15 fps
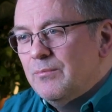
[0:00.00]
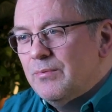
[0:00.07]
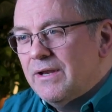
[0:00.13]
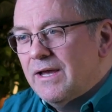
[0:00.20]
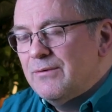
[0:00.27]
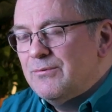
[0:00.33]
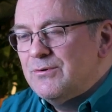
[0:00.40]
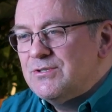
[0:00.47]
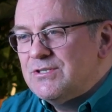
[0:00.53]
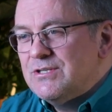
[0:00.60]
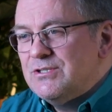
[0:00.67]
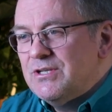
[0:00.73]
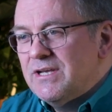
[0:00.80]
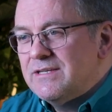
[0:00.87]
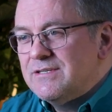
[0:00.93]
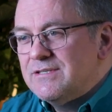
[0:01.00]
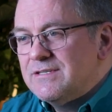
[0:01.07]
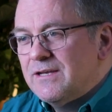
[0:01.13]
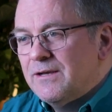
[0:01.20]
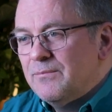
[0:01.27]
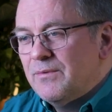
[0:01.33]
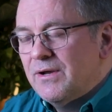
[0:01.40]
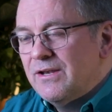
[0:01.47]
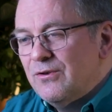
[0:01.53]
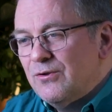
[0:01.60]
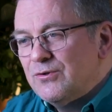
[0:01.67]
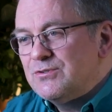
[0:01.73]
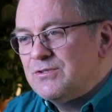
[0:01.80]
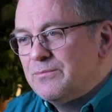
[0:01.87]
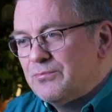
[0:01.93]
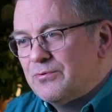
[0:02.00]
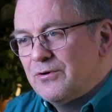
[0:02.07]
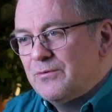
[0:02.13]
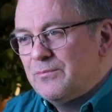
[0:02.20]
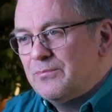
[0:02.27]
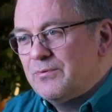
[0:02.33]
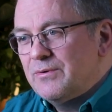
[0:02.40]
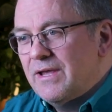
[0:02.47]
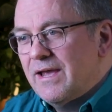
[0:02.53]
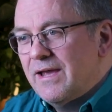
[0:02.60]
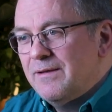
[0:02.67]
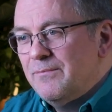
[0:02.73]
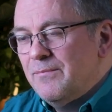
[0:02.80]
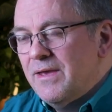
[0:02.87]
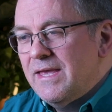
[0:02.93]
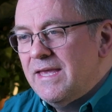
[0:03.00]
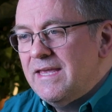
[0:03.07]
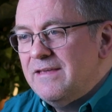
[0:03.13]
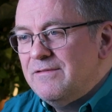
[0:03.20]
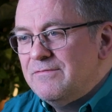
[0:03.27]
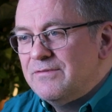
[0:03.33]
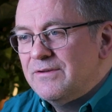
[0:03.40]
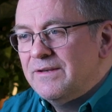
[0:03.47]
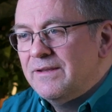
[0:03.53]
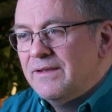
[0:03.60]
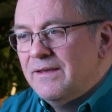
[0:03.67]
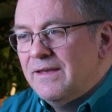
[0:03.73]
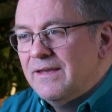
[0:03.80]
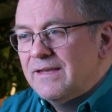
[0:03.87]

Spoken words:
but I would suggest some are not appropriate and may even